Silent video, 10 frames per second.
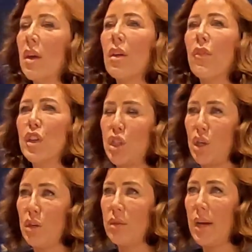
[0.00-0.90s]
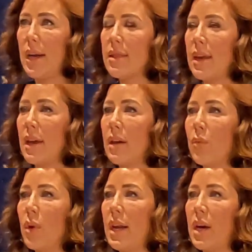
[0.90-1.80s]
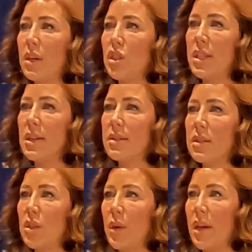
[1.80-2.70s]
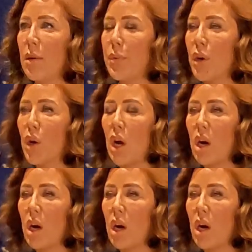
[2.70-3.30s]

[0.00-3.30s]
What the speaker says: For sure. I think what Aaron Cheeks is doing at Covert Auto